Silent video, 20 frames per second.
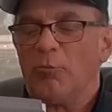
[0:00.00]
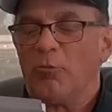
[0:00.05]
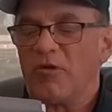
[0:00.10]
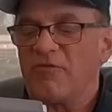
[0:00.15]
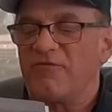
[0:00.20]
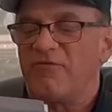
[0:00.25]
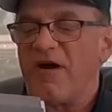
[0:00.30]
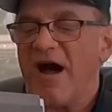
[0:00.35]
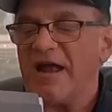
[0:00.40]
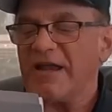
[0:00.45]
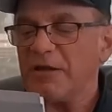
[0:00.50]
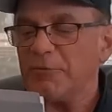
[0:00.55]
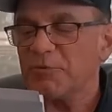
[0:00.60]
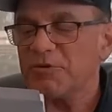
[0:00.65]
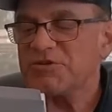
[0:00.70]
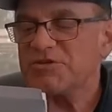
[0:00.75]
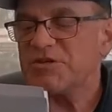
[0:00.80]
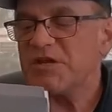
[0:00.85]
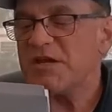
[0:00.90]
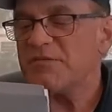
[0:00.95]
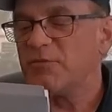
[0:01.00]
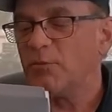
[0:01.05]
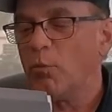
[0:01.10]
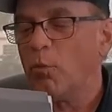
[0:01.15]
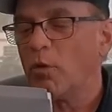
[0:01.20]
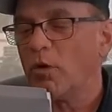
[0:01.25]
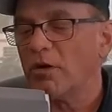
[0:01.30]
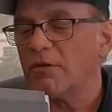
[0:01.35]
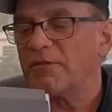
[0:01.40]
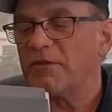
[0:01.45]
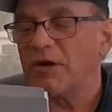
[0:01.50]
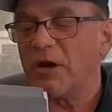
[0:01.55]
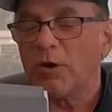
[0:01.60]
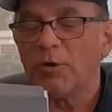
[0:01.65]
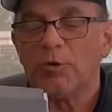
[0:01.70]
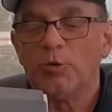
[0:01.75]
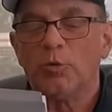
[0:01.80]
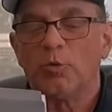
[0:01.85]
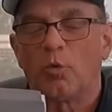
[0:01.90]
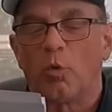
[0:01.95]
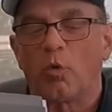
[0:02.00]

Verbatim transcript: We finally received word that our new